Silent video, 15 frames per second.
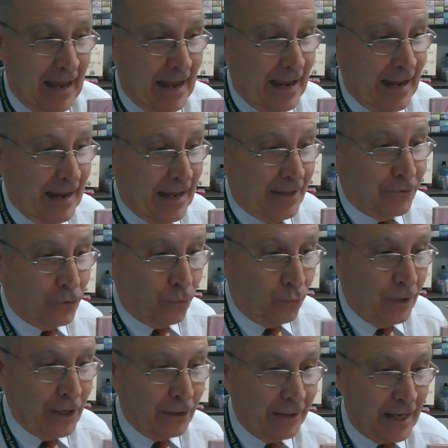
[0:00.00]
And the
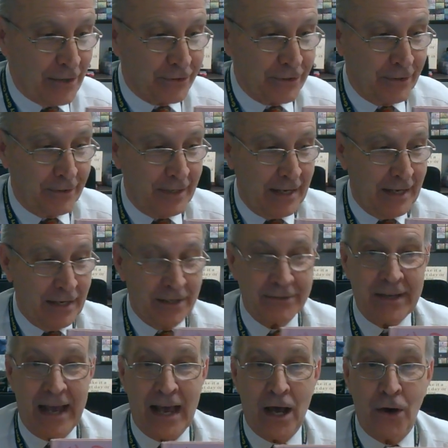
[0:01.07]
real lesson is
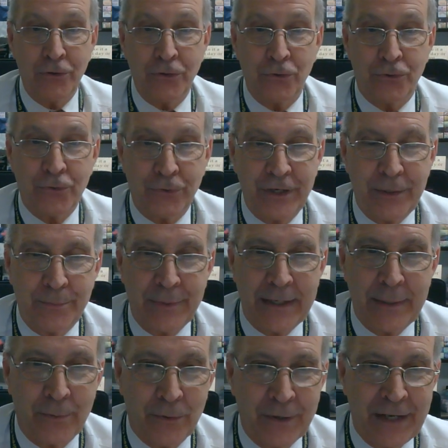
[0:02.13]
how you treat
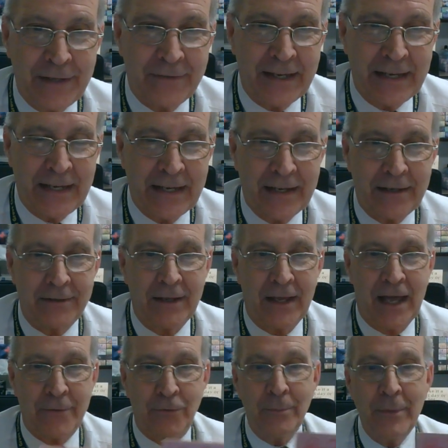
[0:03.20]
people in the end.
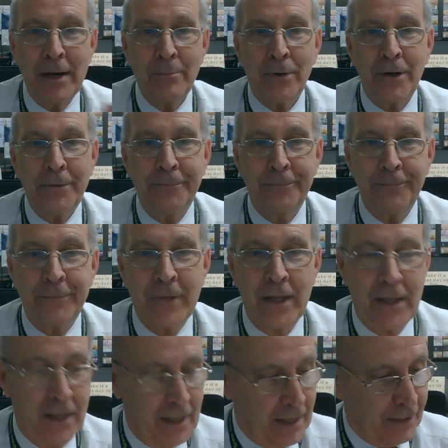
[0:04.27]
And remember,
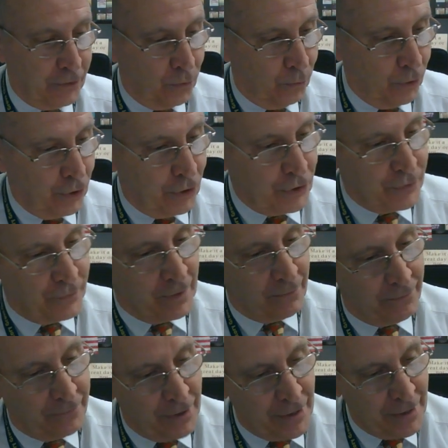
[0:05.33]
in the words of a
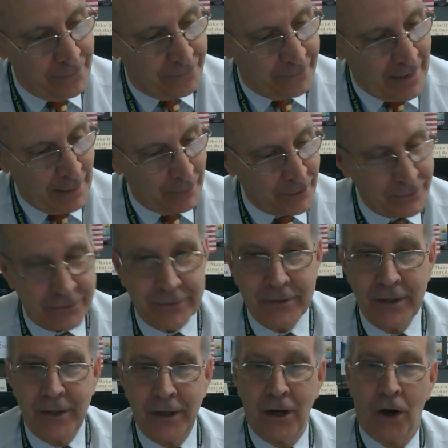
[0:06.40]
very famous
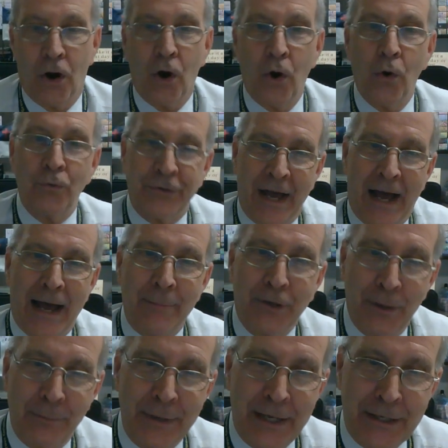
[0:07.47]
old time
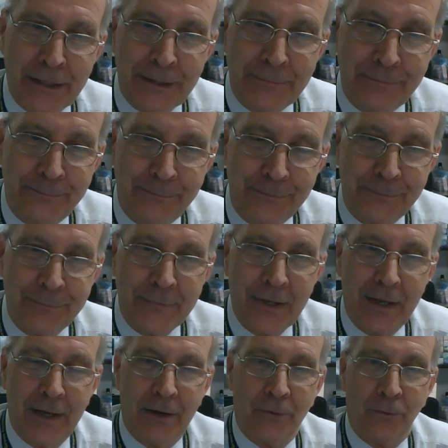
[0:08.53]
comedian,
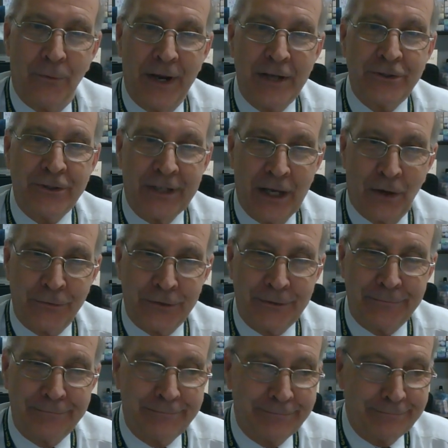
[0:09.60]
Red
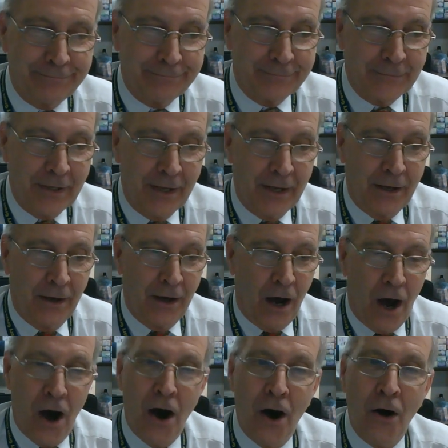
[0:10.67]
Skelton,
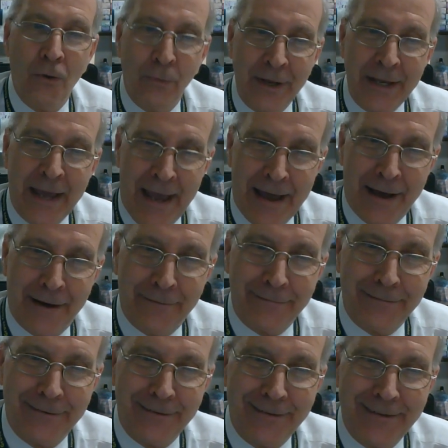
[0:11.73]
all we have
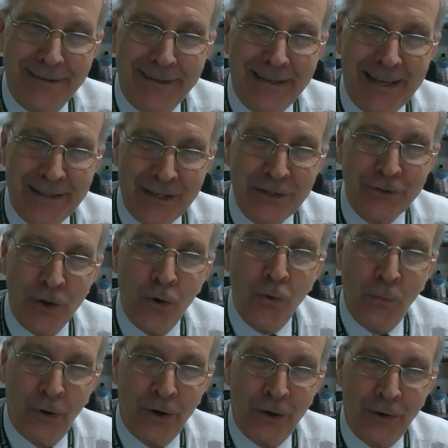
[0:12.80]
in this
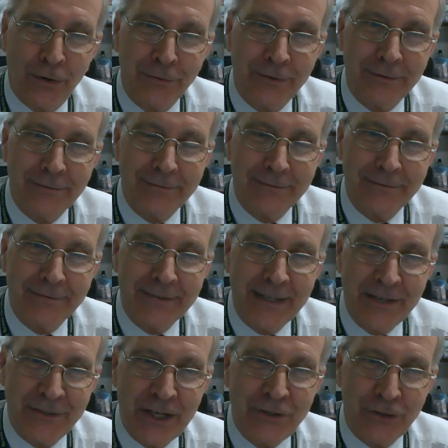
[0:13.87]
old world
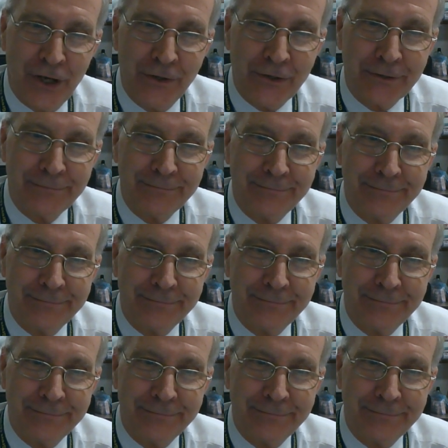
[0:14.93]
is each other.